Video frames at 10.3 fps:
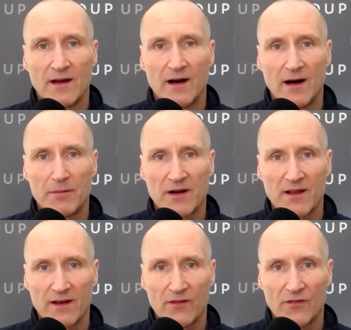but
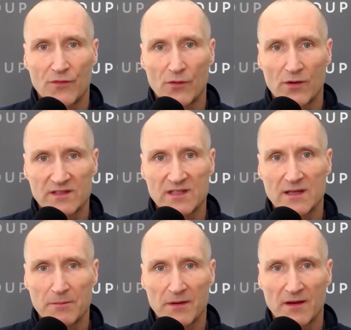it is for
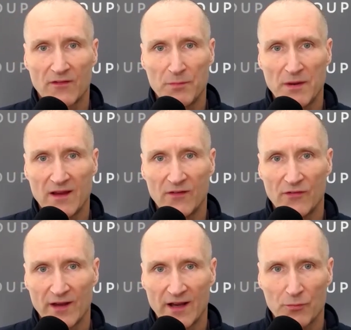deep
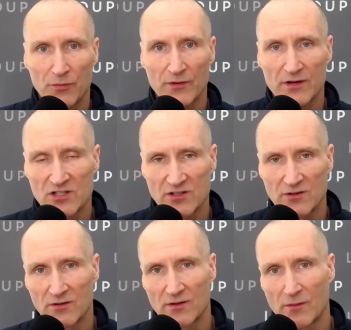space exploration.